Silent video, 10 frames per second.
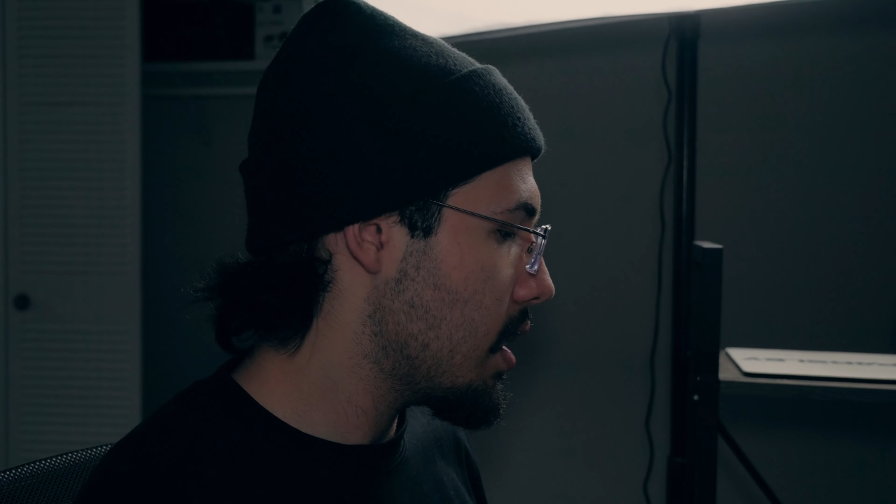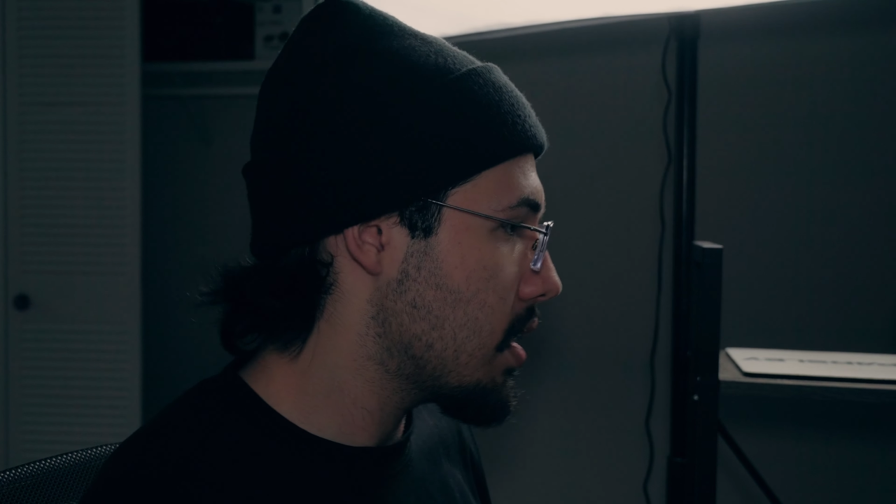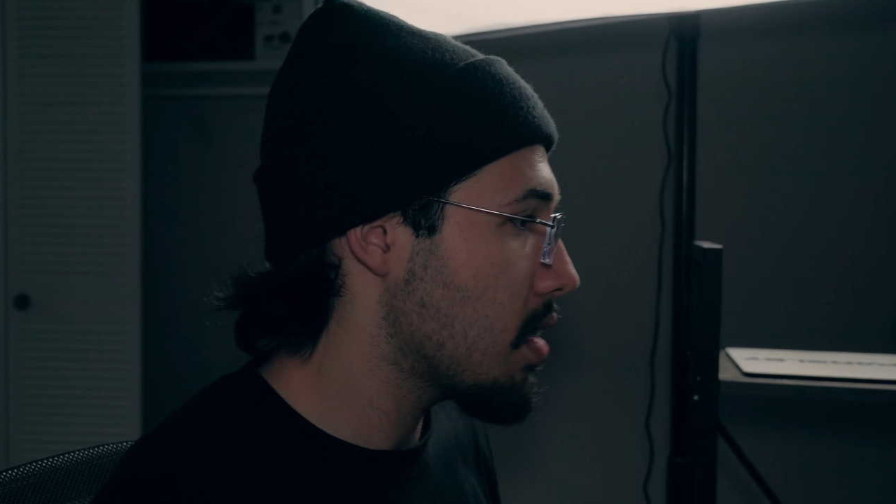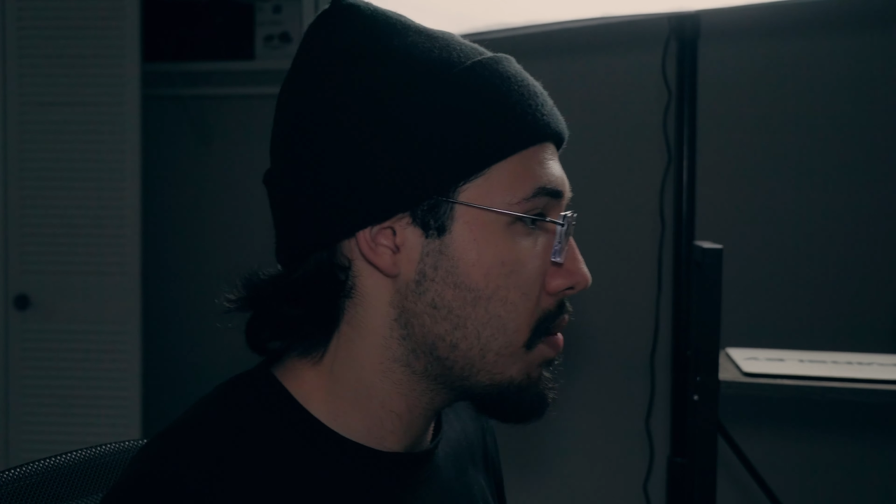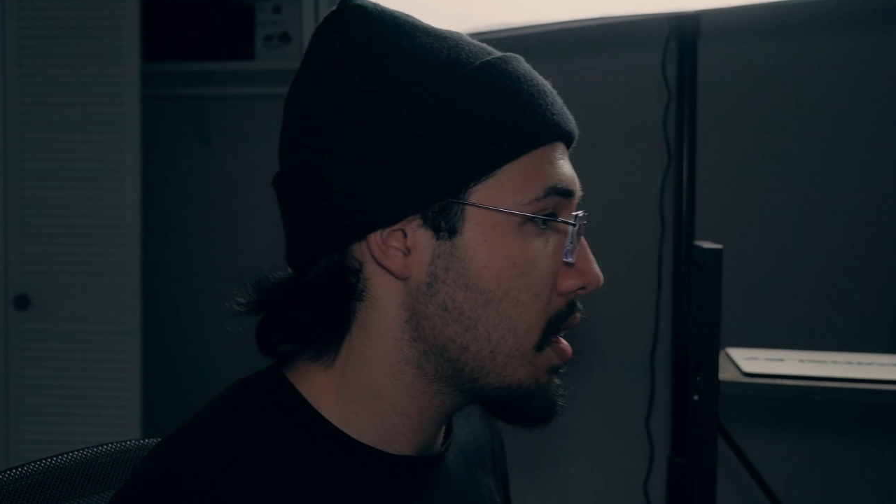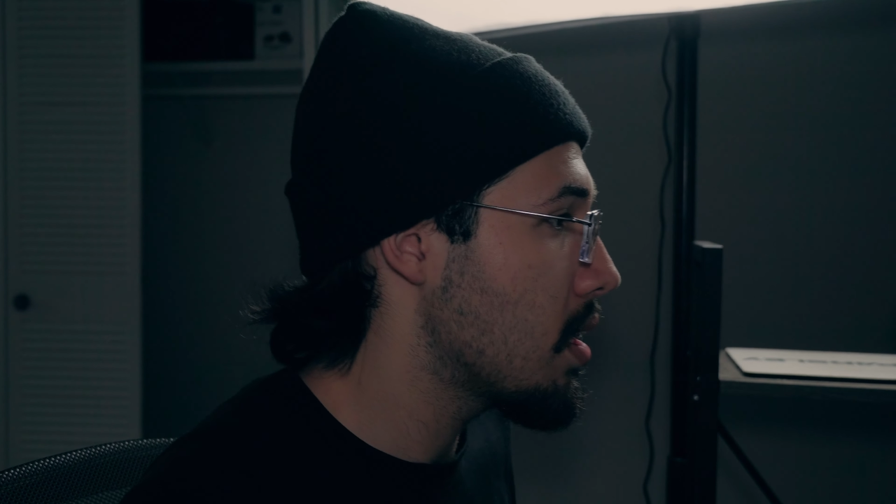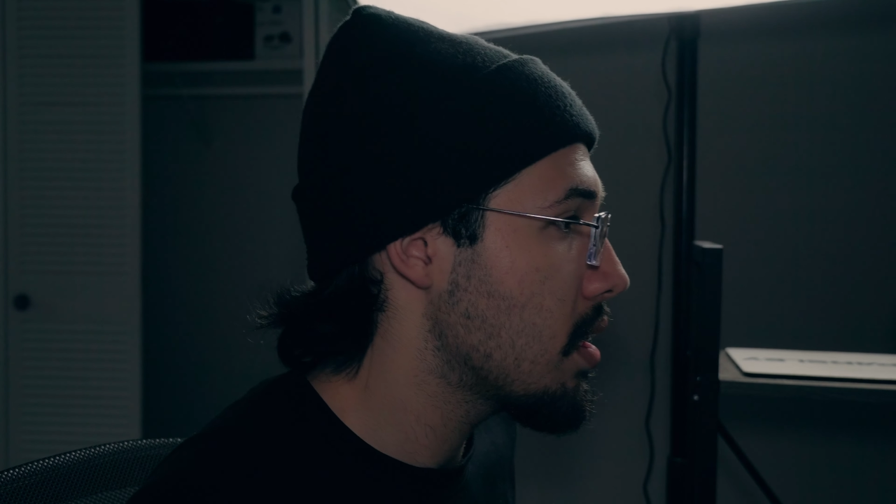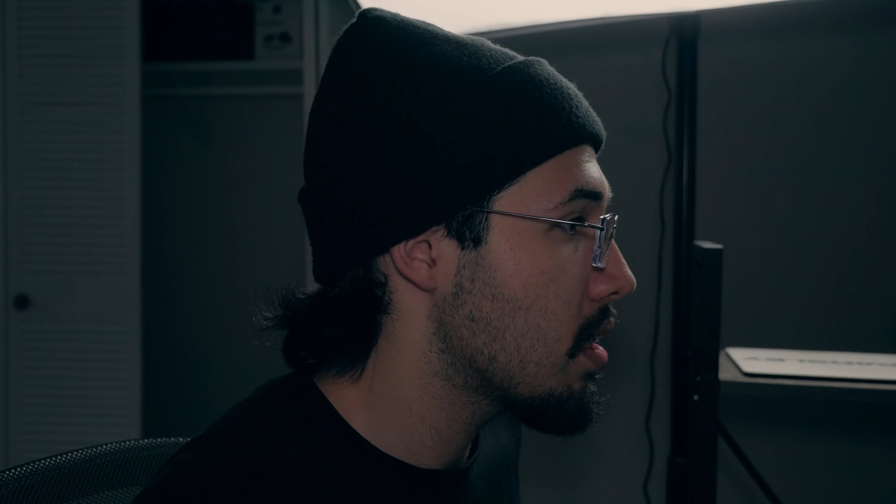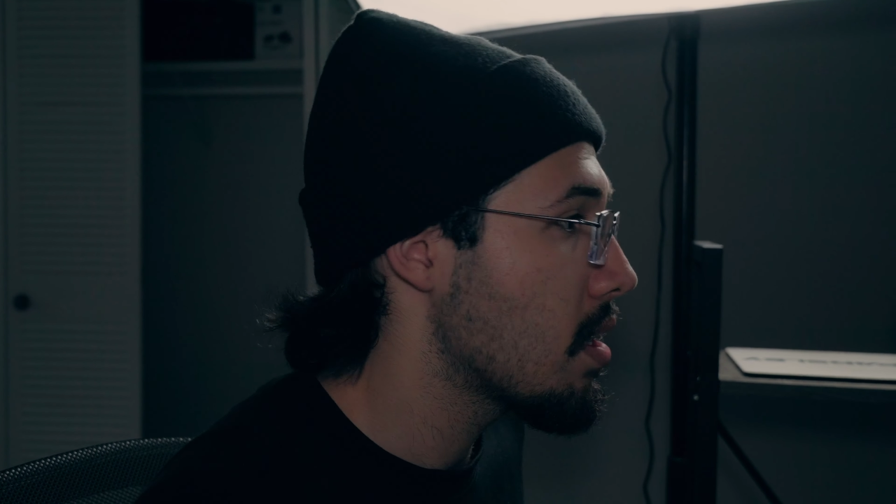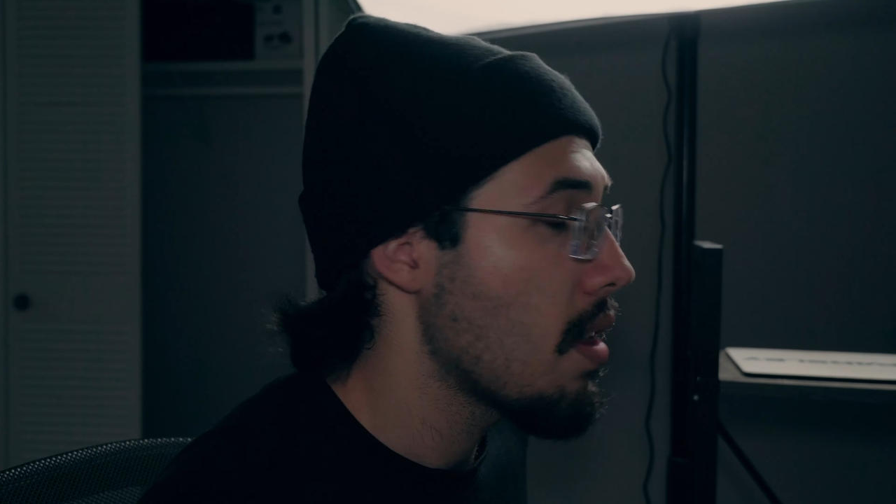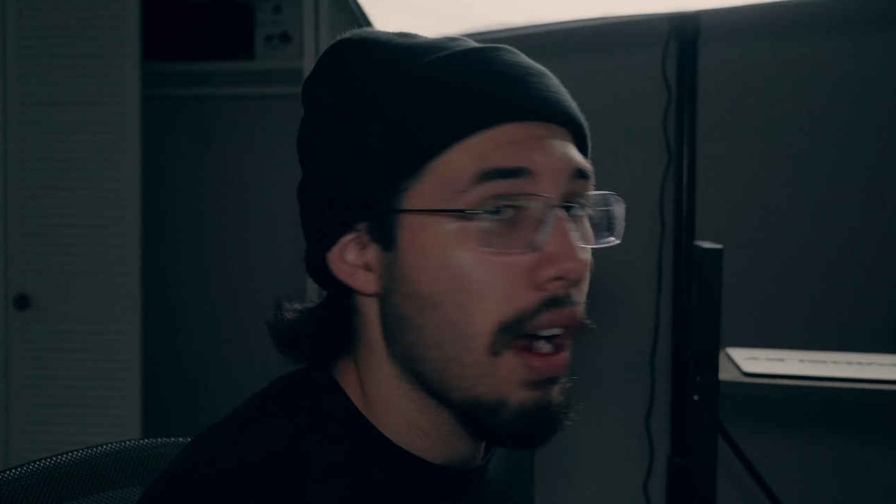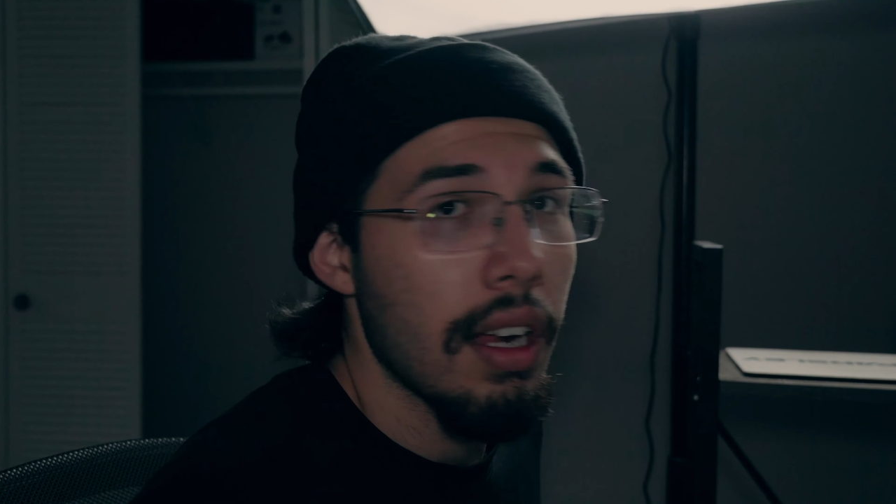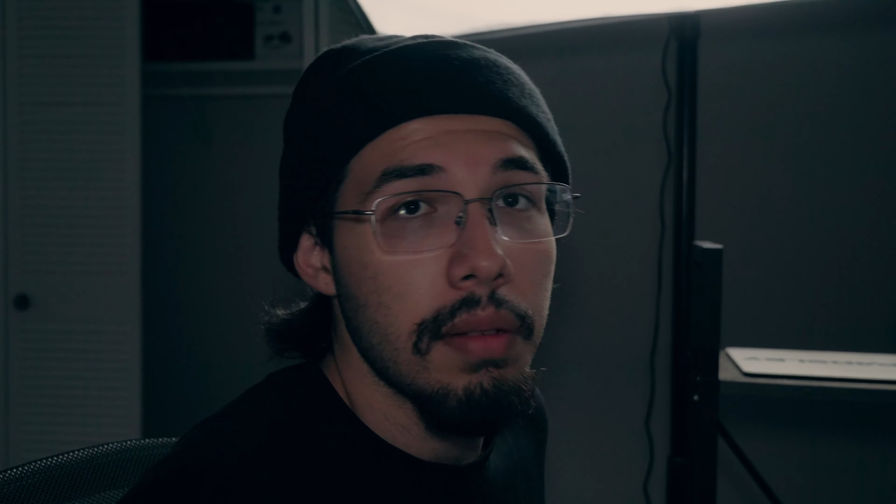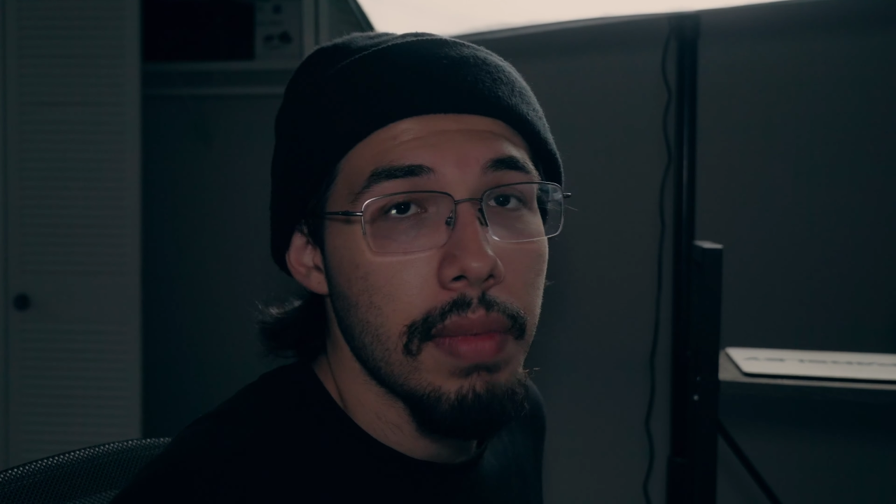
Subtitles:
just because it